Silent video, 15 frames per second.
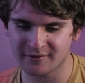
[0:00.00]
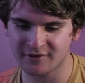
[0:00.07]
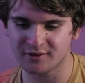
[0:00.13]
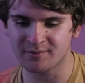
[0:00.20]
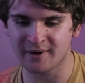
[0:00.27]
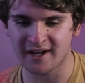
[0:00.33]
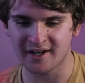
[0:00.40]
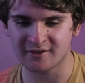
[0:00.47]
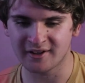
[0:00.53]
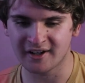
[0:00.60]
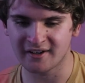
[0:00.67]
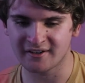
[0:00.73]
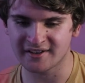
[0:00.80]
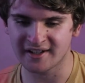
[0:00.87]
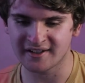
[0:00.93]
of your
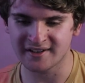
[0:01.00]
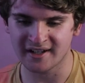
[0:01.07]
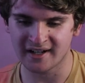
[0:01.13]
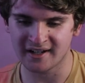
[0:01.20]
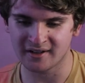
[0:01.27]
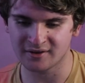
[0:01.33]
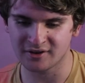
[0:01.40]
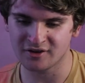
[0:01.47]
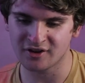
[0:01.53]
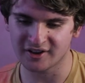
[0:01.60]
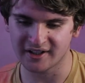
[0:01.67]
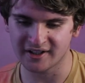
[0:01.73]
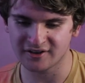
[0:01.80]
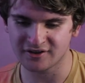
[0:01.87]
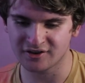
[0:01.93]
background and how you got
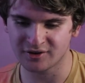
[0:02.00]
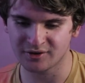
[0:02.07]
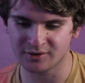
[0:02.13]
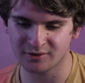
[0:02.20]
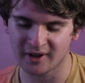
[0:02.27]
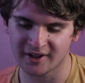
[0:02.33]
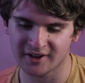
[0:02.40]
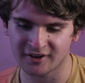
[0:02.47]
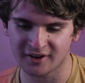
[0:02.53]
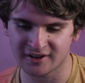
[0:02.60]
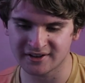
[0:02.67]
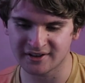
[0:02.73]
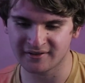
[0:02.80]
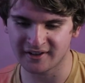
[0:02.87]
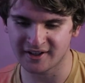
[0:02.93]
into rhino
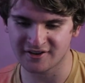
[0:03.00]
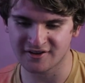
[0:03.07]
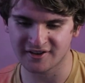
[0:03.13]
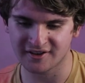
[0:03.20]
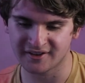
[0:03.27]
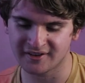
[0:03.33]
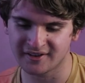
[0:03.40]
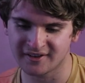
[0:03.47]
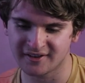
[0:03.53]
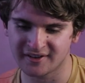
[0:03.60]
conservation.